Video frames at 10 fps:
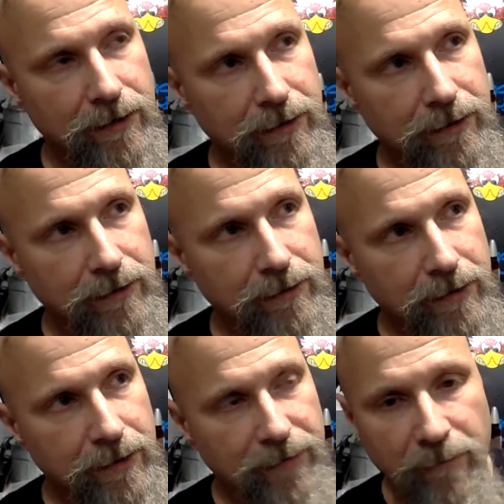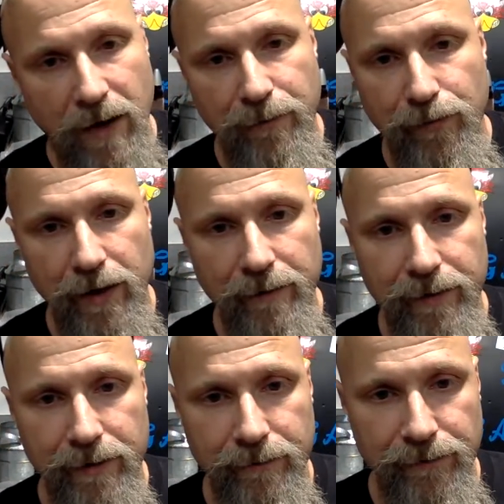if my
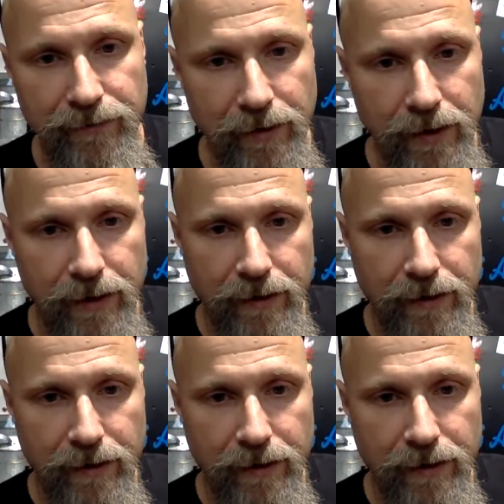premiums,